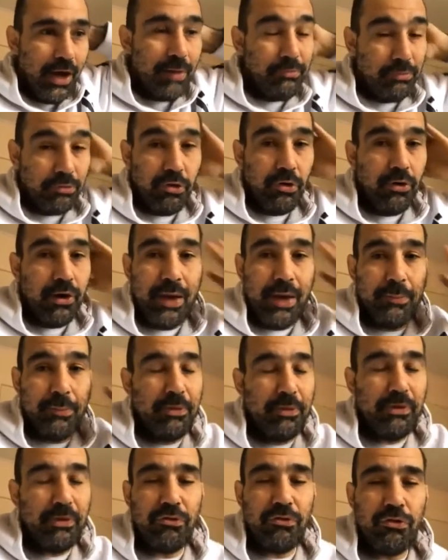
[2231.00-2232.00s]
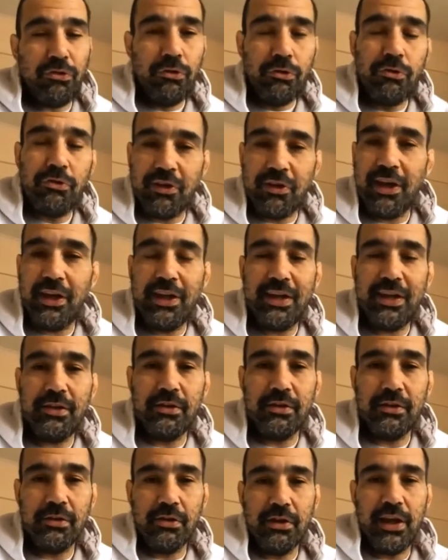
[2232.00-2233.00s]
I'm so happy to say that,
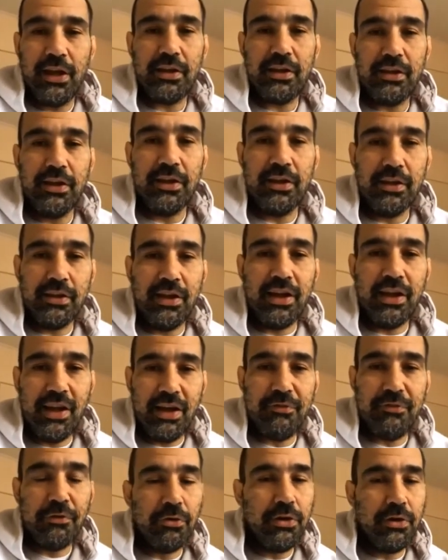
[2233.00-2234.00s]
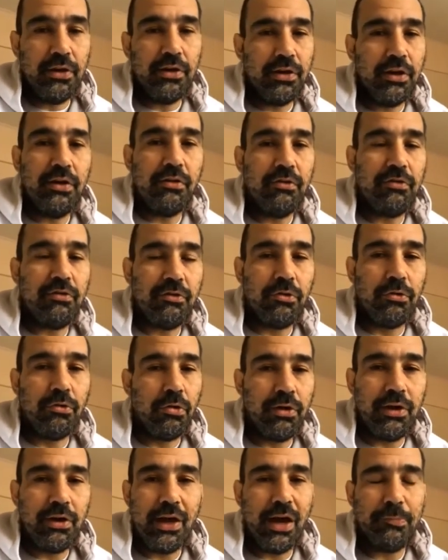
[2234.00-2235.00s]
you know, like the level here, it's
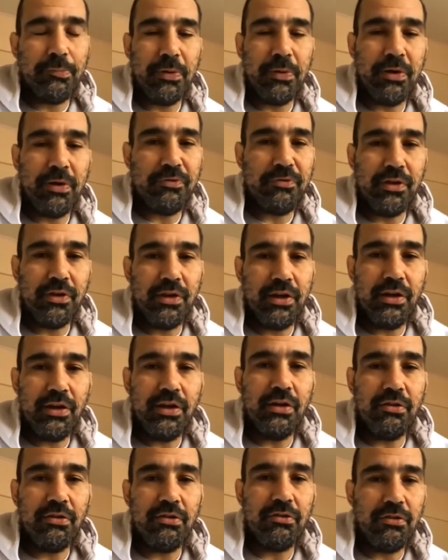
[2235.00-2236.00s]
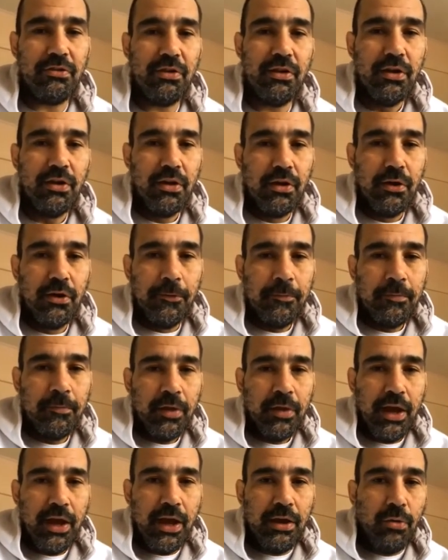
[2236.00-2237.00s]
growing up every day.
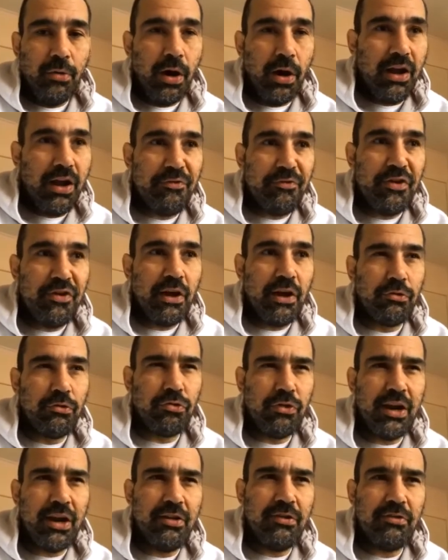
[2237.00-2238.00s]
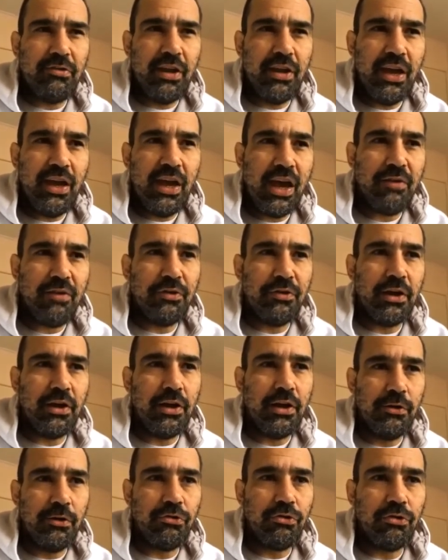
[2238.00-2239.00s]
And what I think Australians, they have the
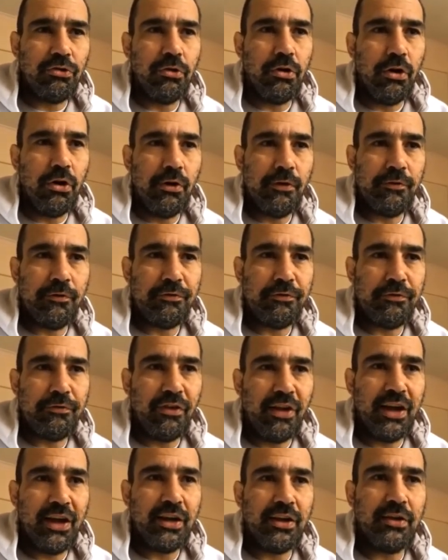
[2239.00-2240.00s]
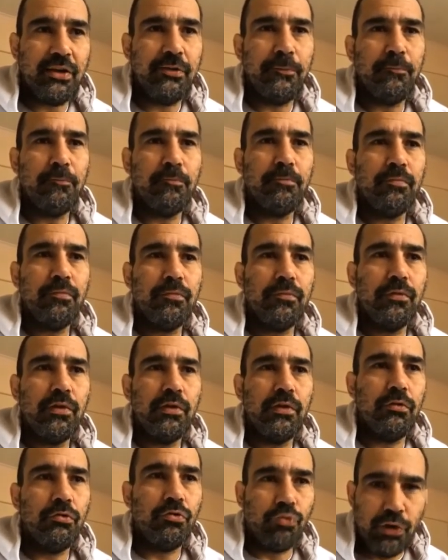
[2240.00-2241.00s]
culture of like
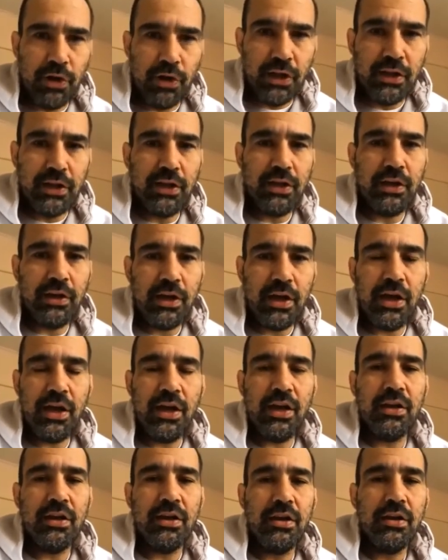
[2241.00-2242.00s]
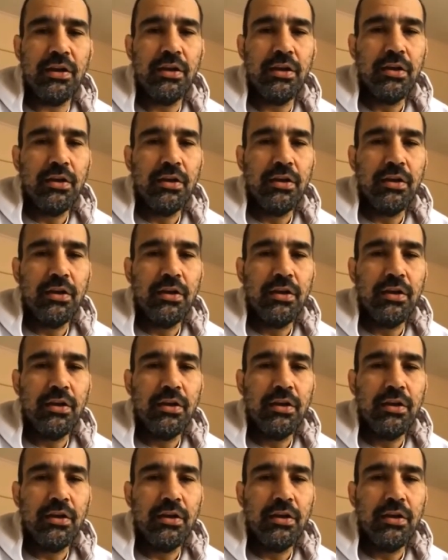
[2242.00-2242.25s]
drilling, and